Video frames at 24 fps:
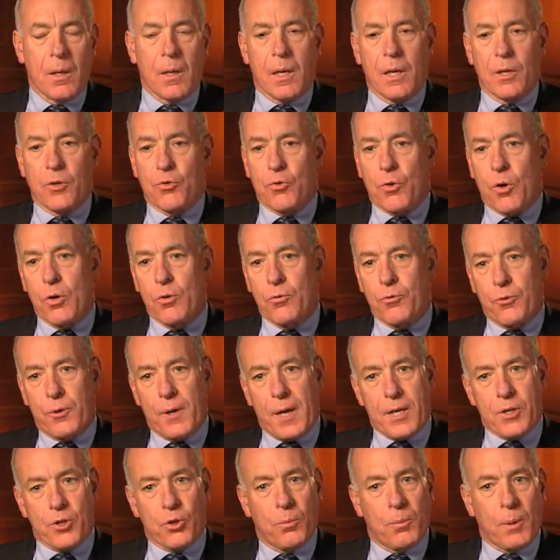It drove
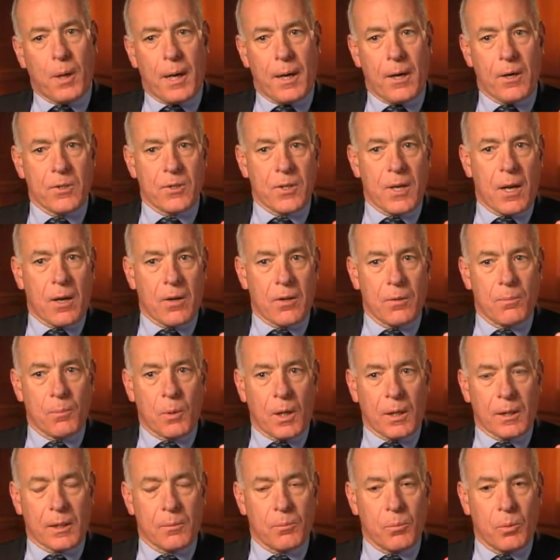financial buyers out of the
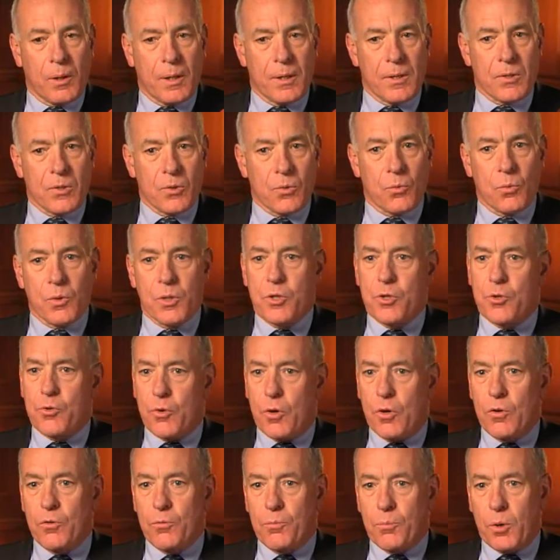marketplace, which
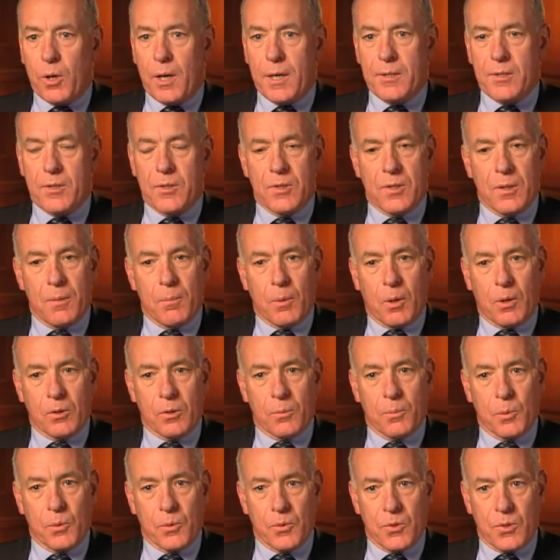drove prices and
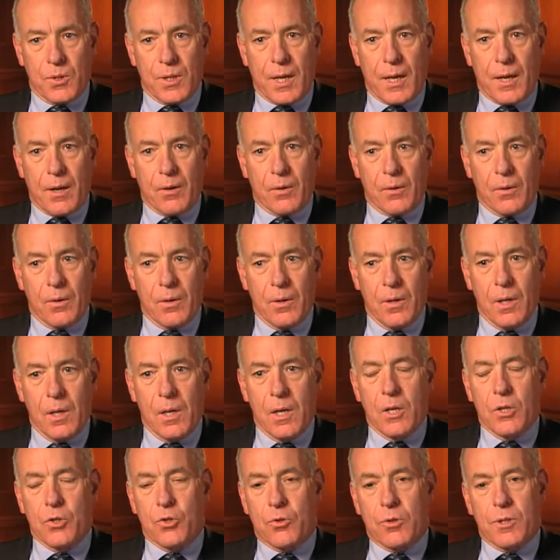multiples down.
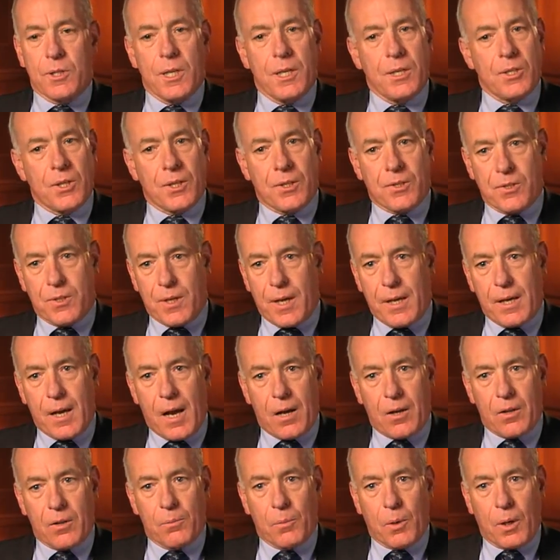Strategics stayed
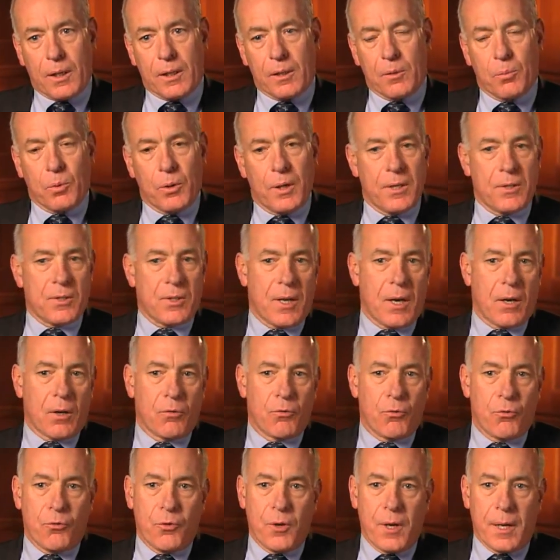out of the marketplace out
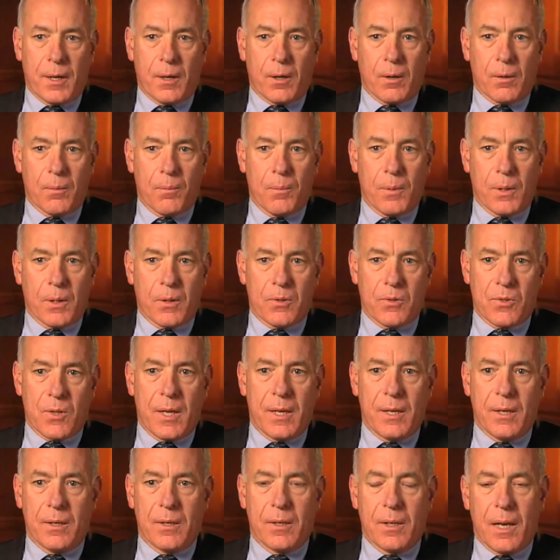of fear because
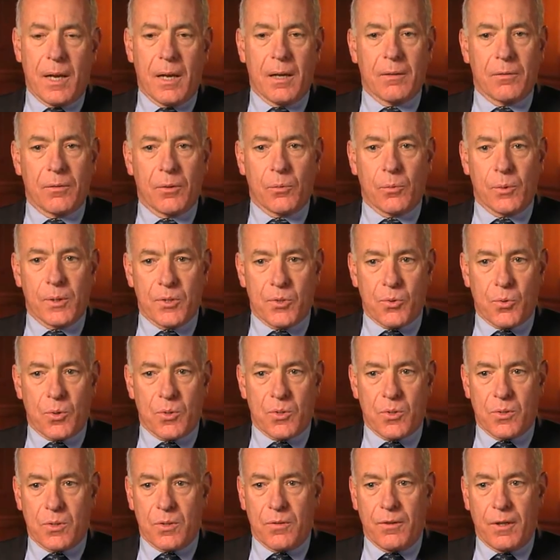they didn't have the
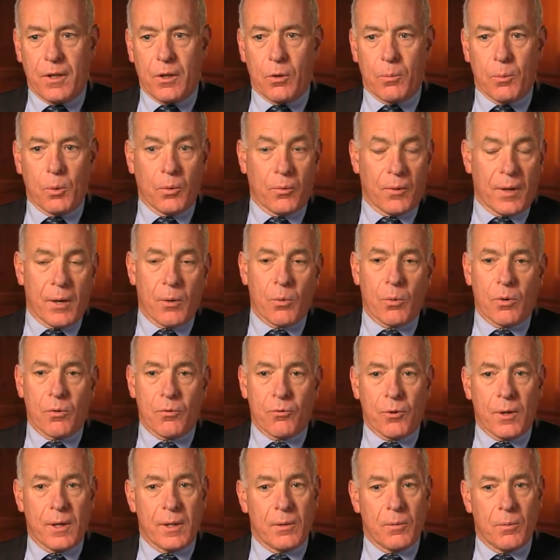resources available. They were
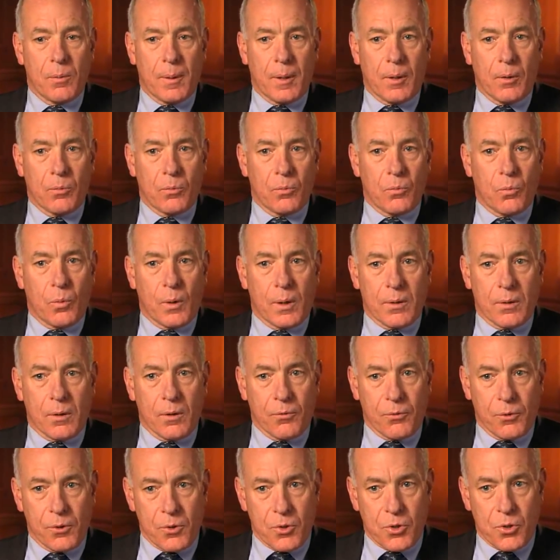afraid about where their
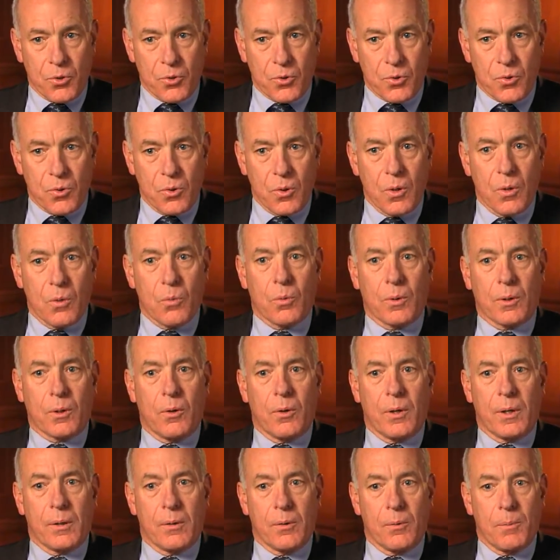futures were
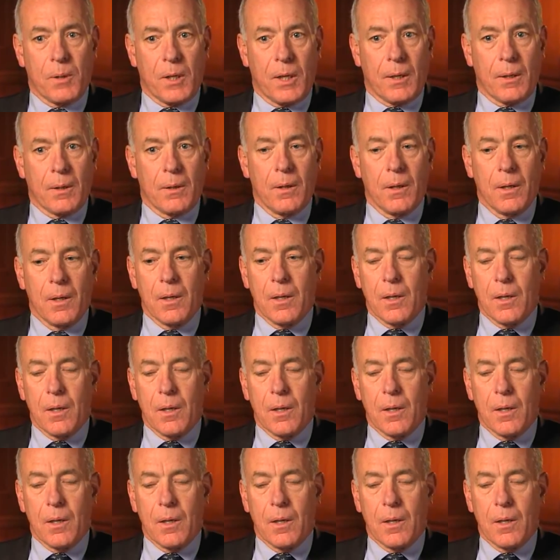going to be.